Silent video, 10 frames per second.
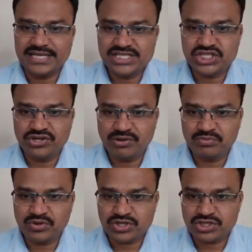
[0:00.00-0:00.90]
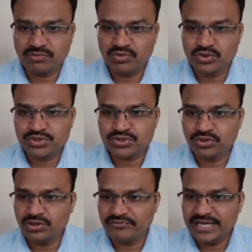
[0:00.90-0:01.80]
instead of cost of goods
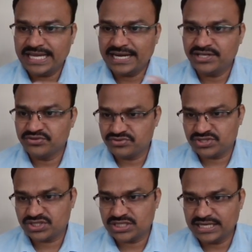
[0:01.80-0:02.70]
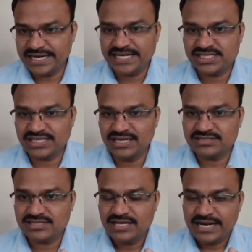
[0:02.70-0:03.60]
sold, we can use net
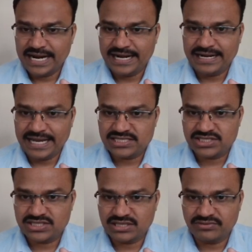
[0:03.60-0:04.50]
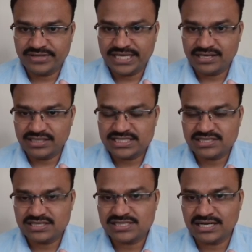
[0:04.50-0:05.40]
sales. And as we
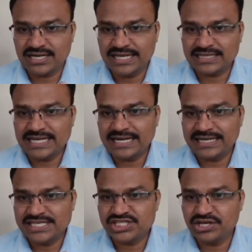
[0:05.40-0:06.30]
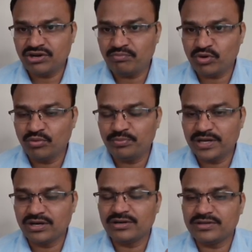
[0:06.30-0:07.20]
discussed earlier, that instead of
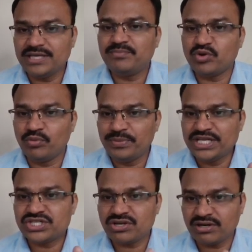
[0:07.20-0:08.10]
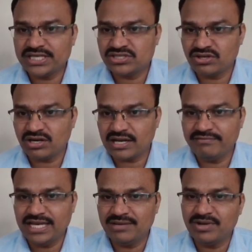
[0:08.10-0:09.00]
if opening stock is not
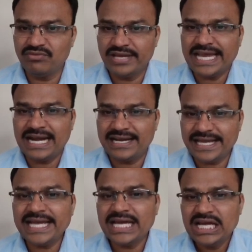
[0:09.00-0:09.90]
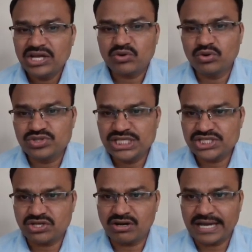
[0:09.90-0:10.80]
available, we can take closing
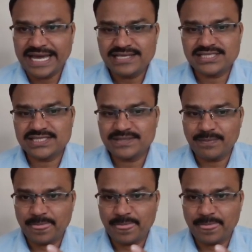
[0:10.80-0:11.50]
stock as